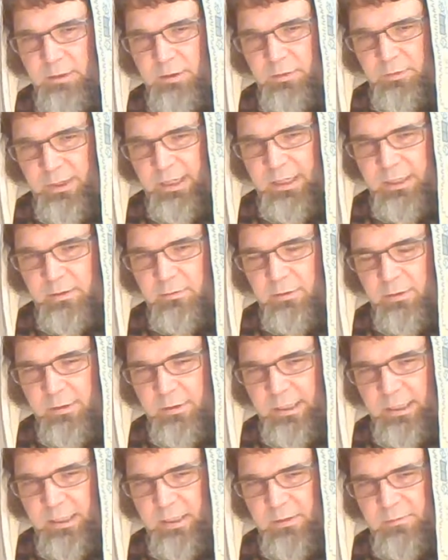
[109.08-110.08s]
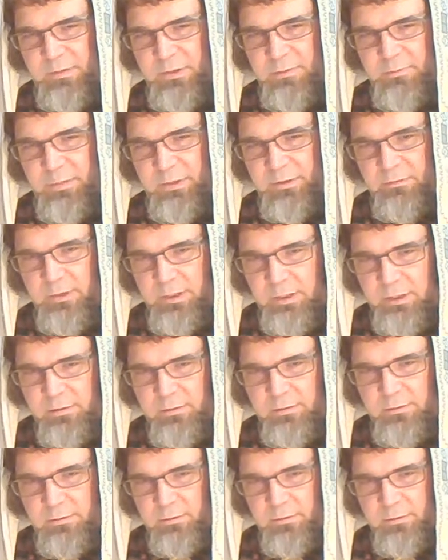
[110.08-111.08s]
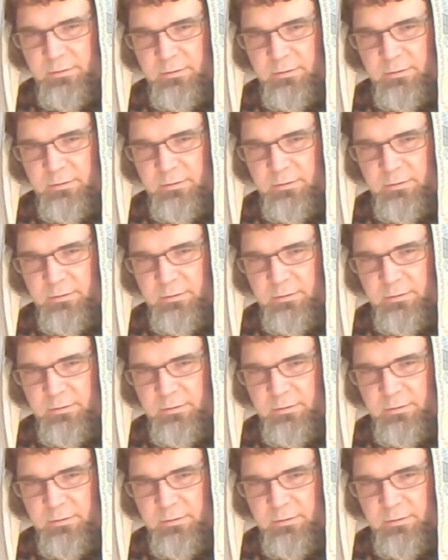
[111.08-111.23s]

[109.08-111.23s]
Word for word: great glory comes, but little,